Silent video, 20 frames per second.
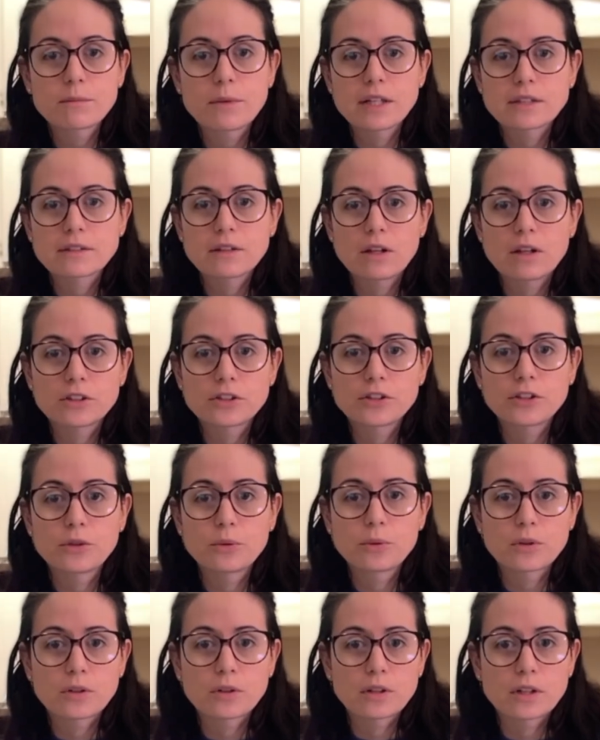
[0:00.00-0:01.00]
has a lot to do
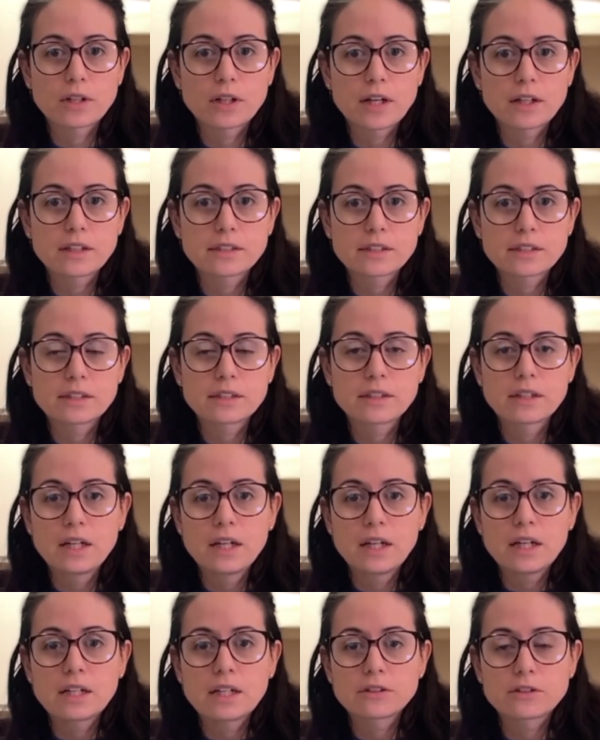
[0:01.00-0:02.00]
with our gut.
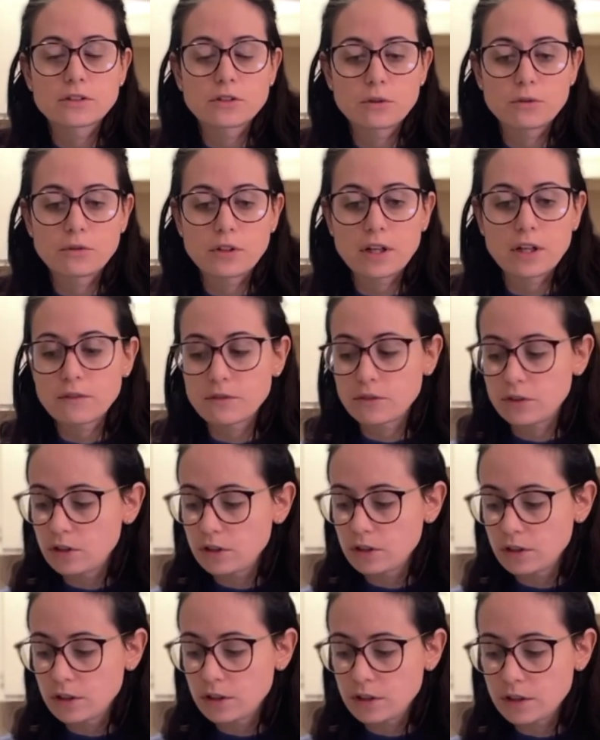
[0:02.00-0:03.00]
And so if you have
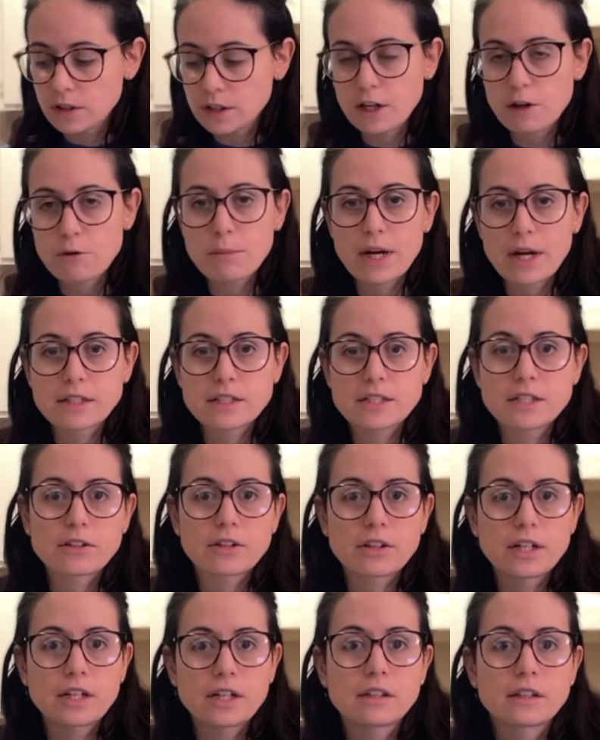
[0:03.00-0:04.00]
good gut
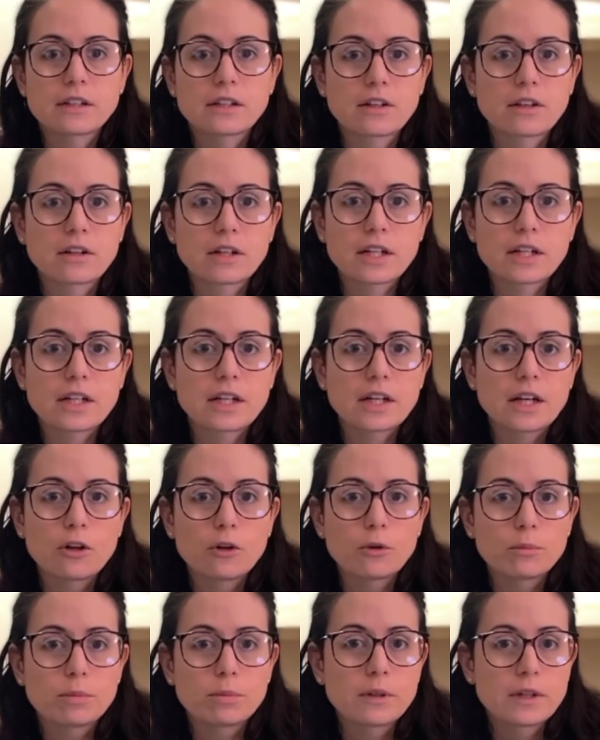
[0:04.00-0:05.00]
bacteria in there, it can
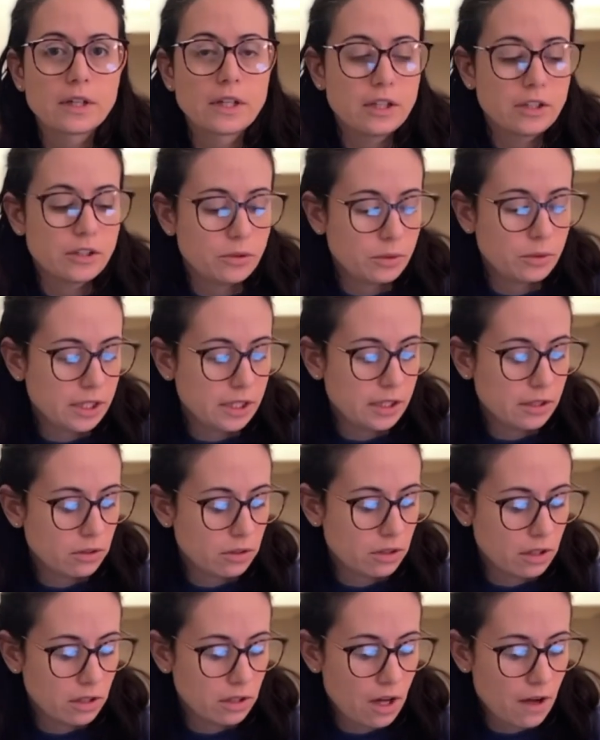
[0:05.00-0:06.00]
help you
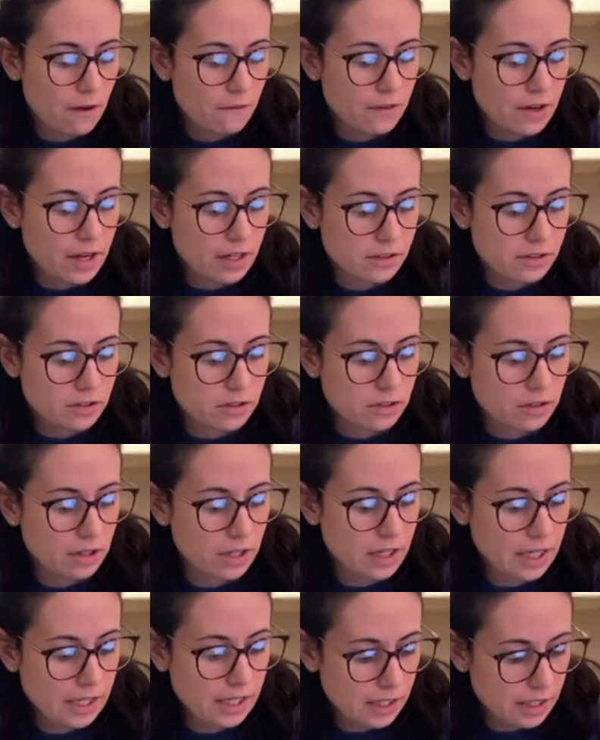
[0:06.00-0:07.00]
heal a lot faster.
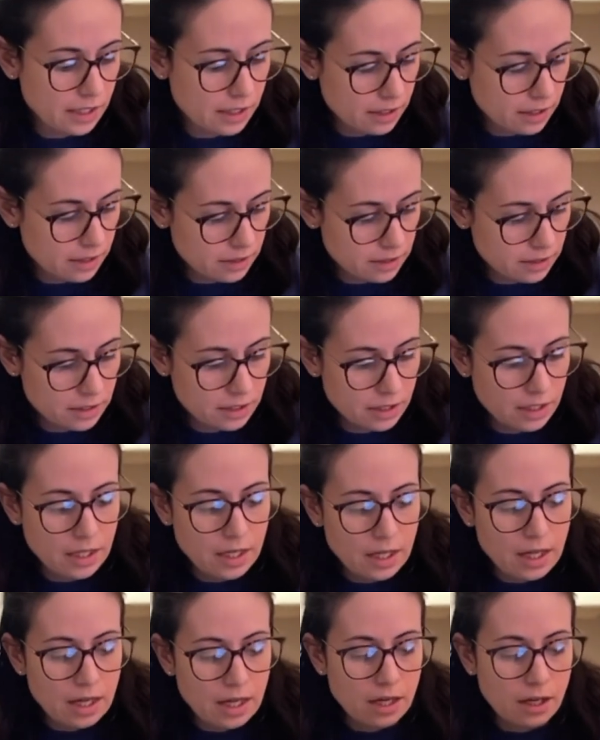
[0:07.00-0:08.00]
And
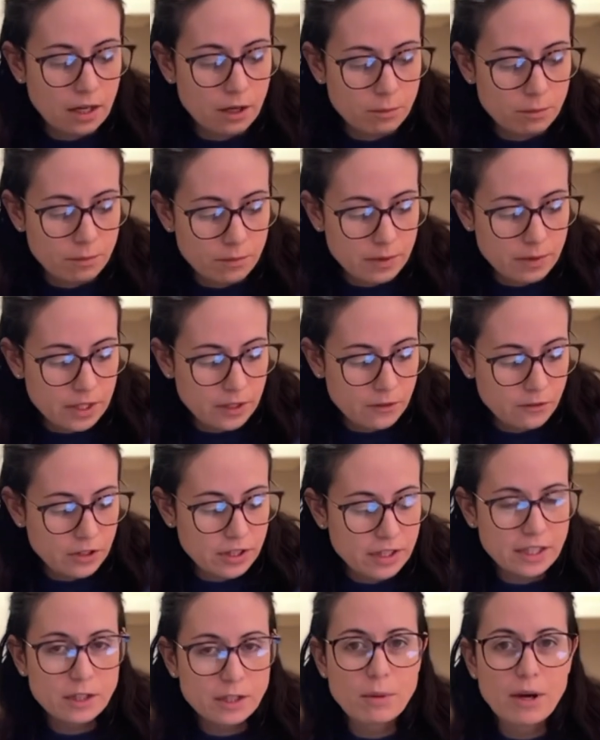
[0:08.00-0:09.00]
if you
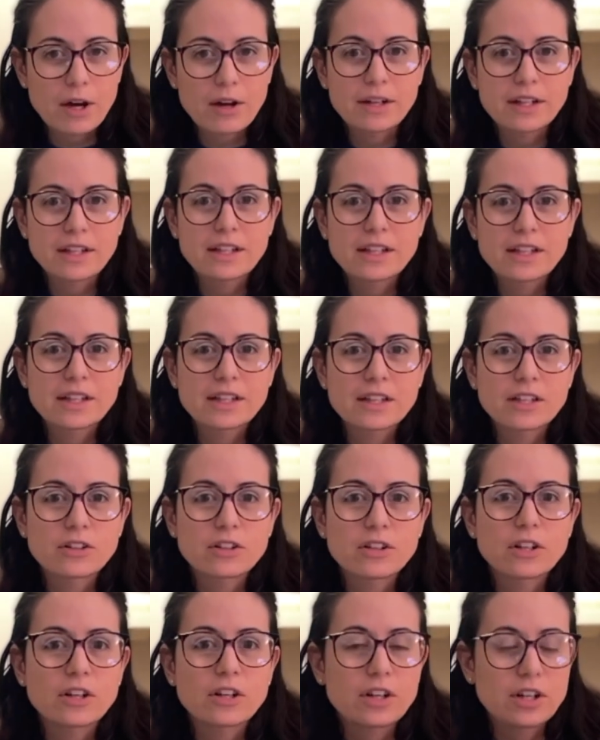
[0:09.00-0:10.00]
think about it,
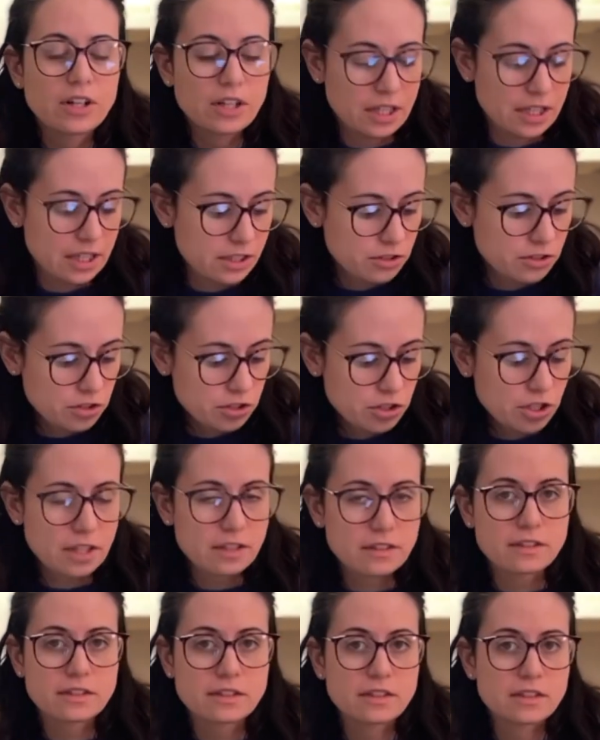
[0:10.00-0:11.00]
his
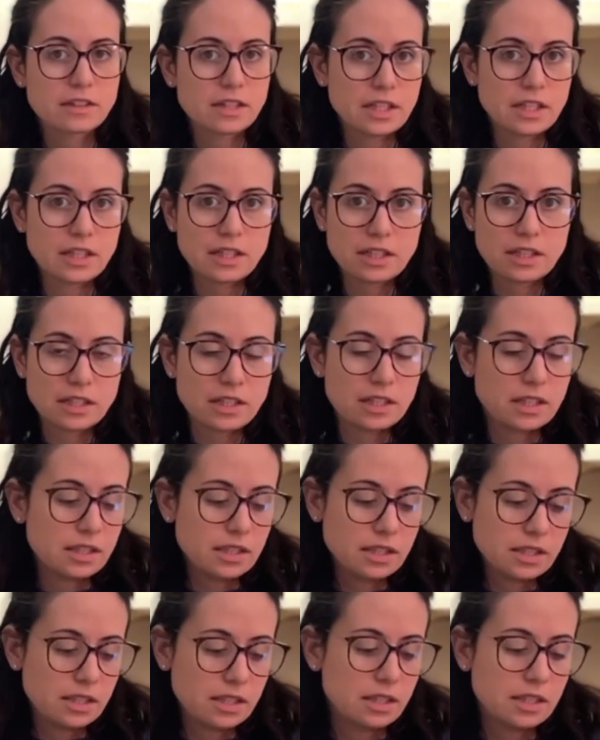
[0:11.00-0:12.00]
chest, like,
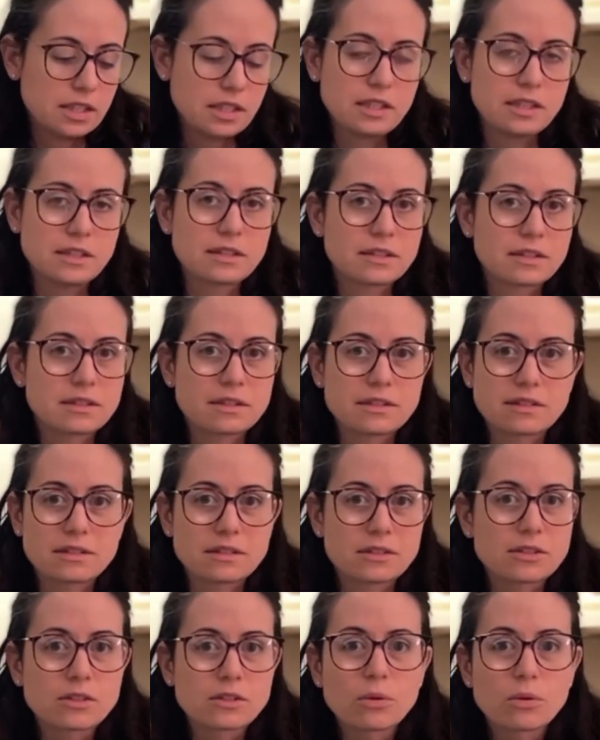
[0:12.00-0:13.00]
he's
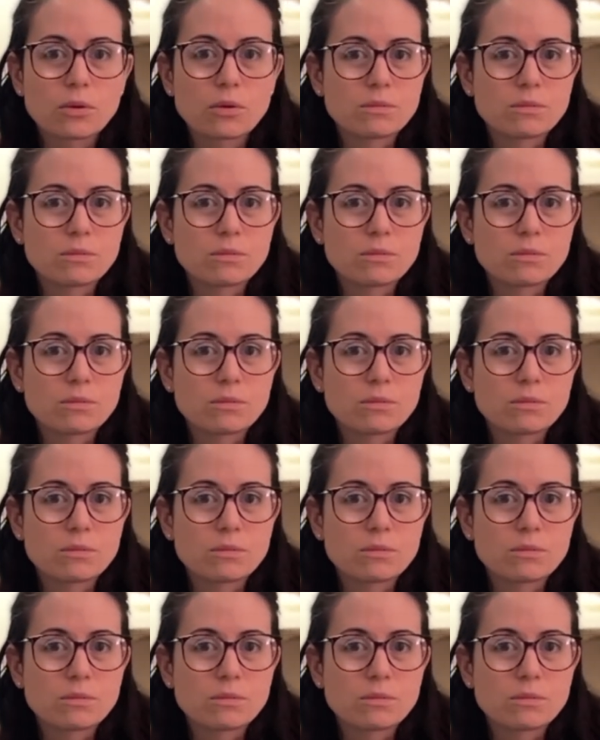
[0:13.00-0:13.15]
so